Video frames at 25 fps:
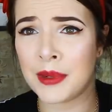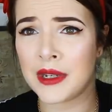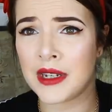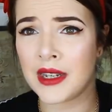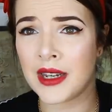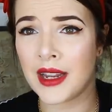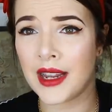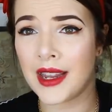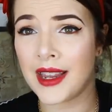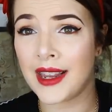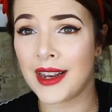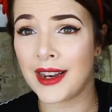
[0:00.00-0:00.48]

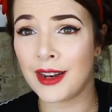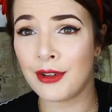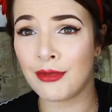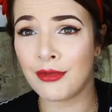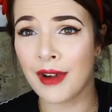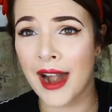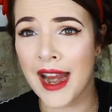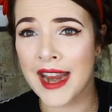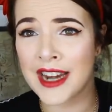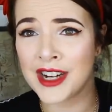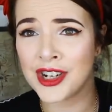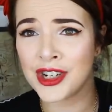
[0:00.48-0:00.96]
particular
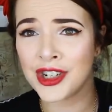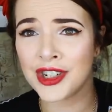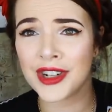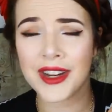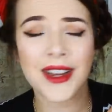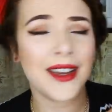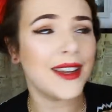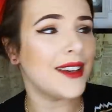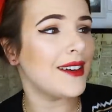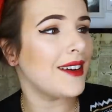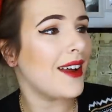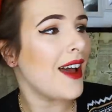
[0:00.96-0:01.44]
range,
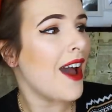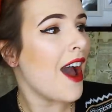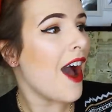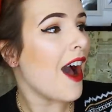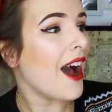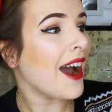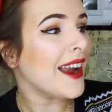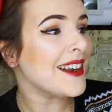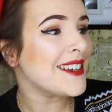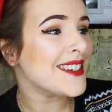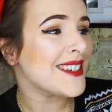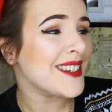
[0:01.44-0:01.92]
and
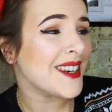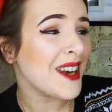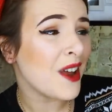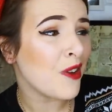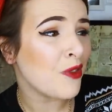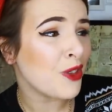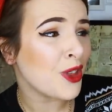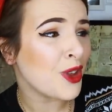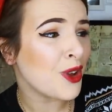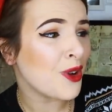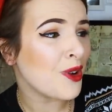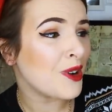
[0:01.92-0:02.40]
I just
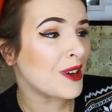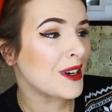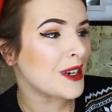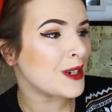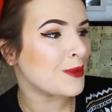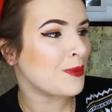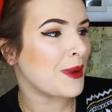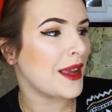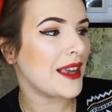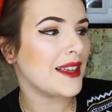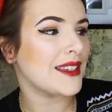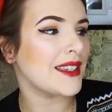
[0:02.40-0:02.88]
love the
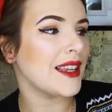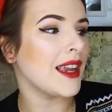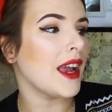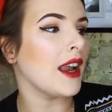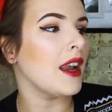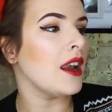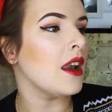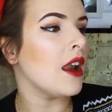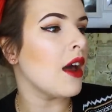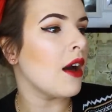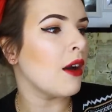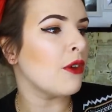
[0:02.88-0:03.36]
Cornish Pixie.
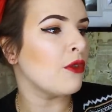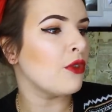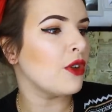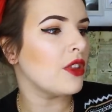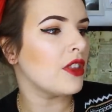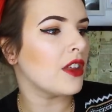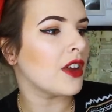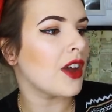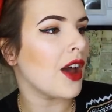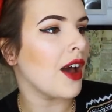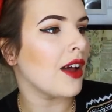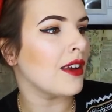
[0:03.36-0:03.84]
I
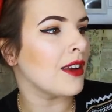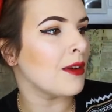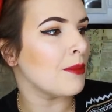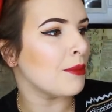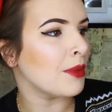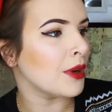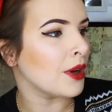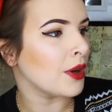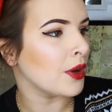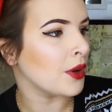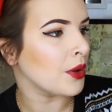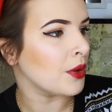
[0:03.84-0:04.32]
love the colour
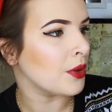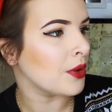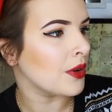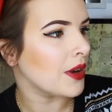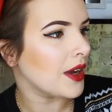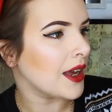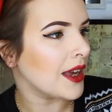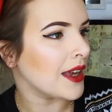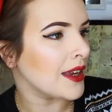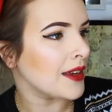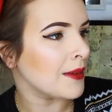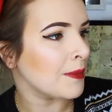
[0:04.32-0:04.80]

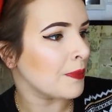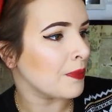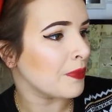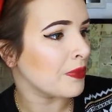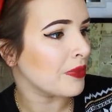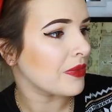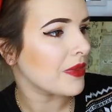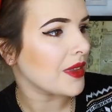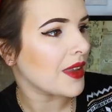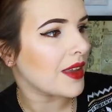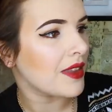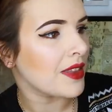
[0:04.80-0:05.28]
blue
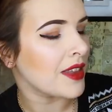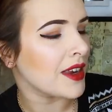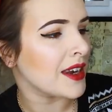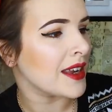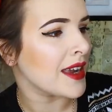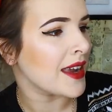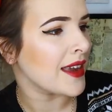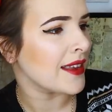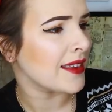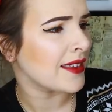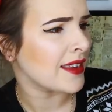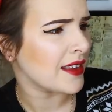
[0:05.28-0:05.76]
that
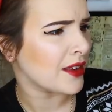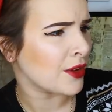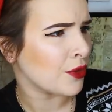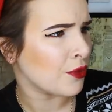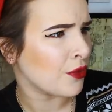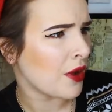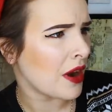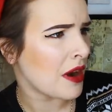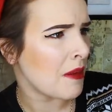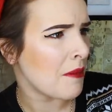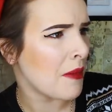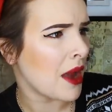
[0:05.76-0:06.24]
he is. It's a
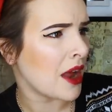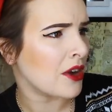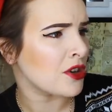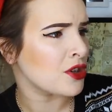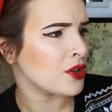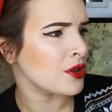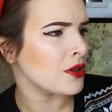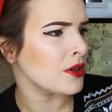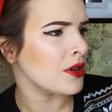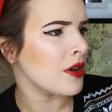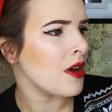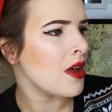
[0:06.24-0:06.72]
very
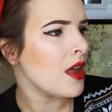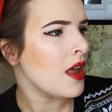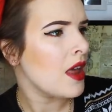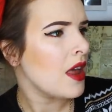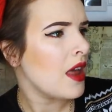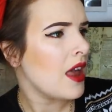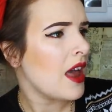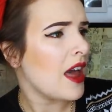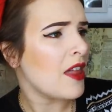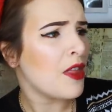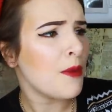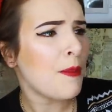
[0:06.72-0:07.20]
magical,
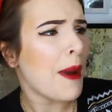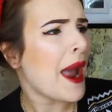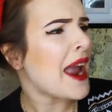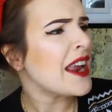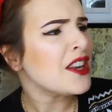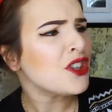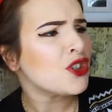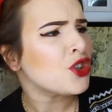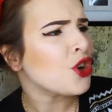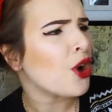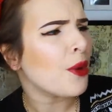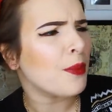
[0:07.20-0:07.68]
and the
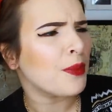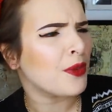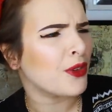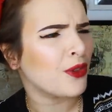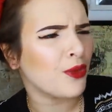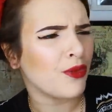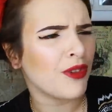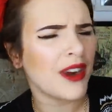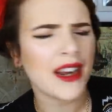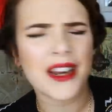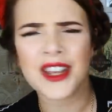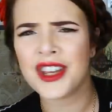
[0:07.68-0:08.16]
paint
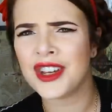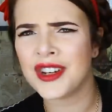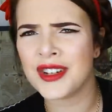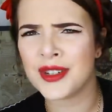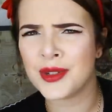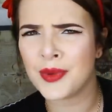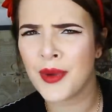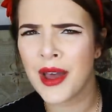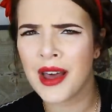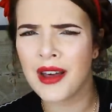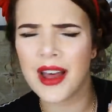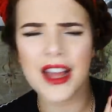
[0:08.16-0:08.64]
job's really good
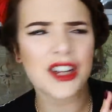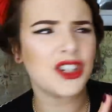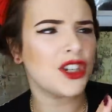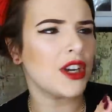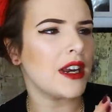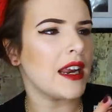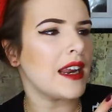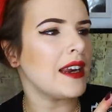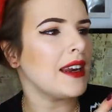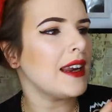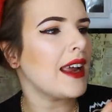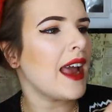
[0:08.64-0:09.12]
as well
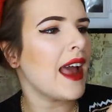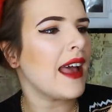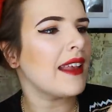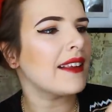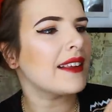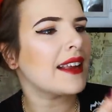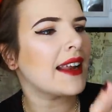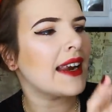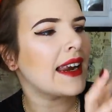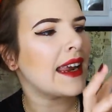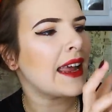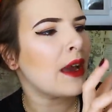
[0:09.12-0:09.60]
actually, and it
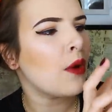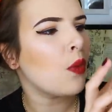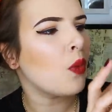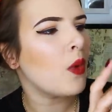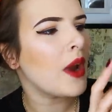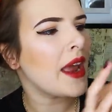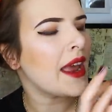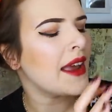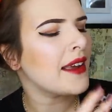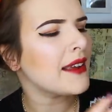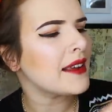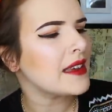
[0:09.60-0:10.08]
has clear
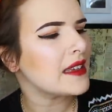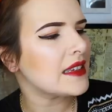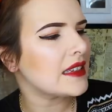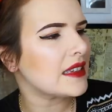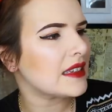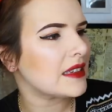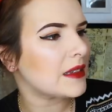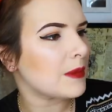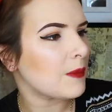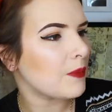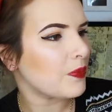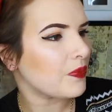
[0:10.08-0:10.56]

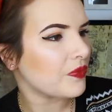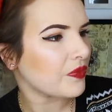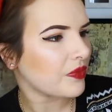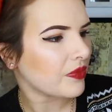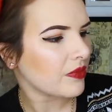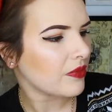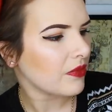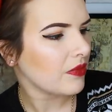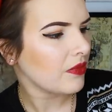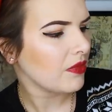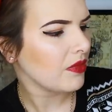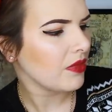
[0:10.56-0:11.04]
wings.
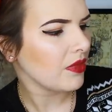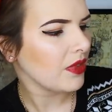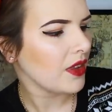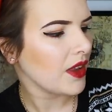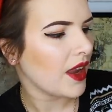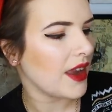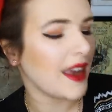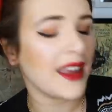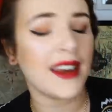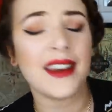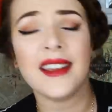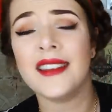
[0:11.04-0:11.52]

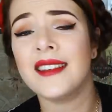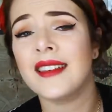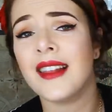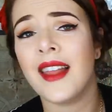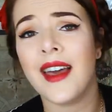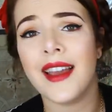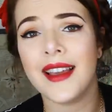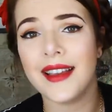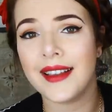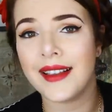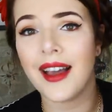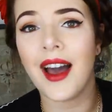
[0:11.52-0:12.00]
It is
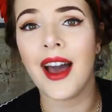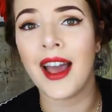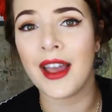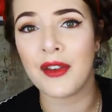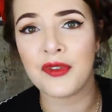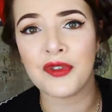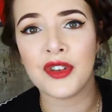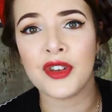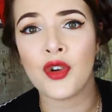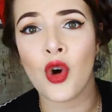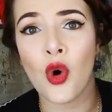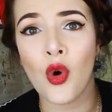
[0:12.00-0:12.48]
like
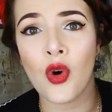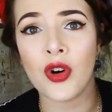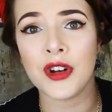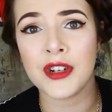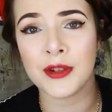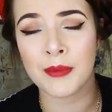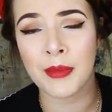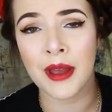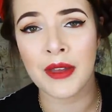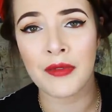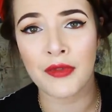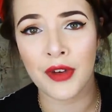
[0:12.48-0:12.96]
I've
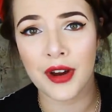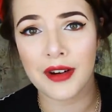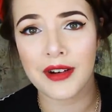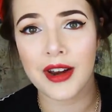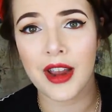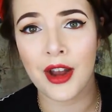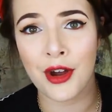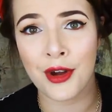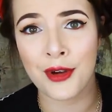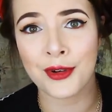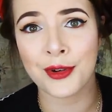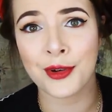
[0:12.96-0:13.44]
caught my
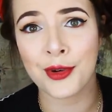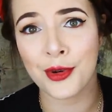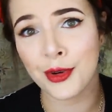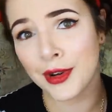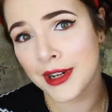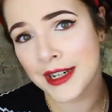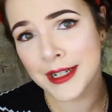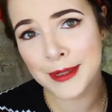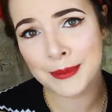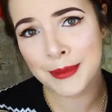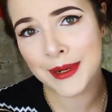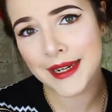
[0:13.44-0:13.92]
very own
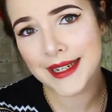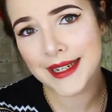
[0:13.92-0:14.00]
Cornish